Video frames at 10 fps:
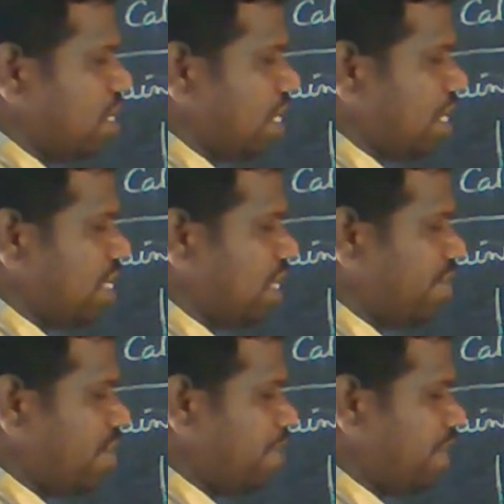here will
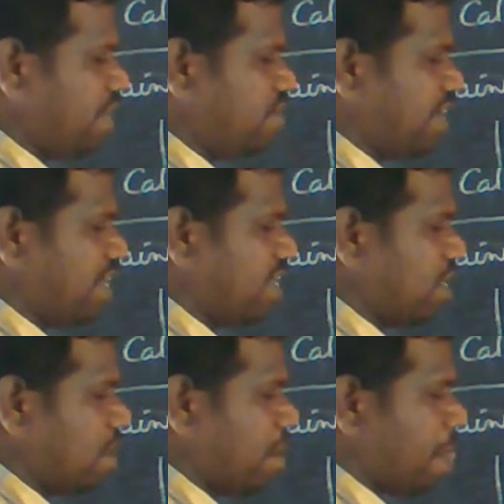be defined here.
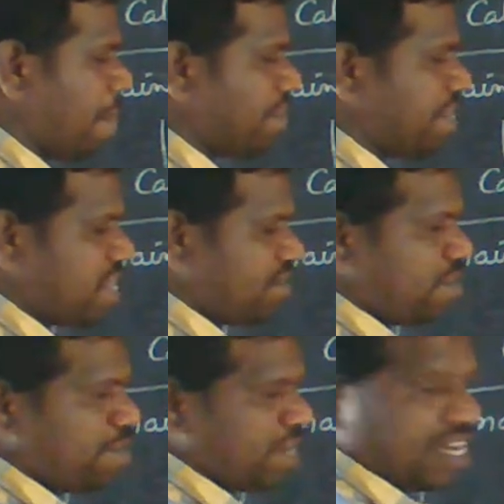Here will be
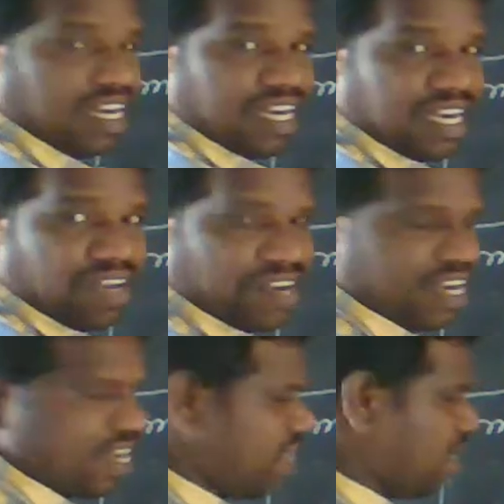defined
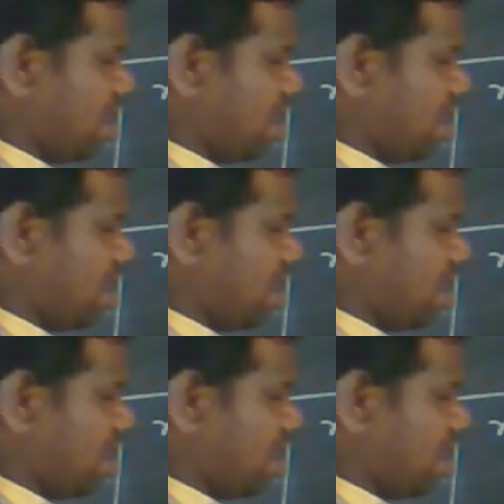here,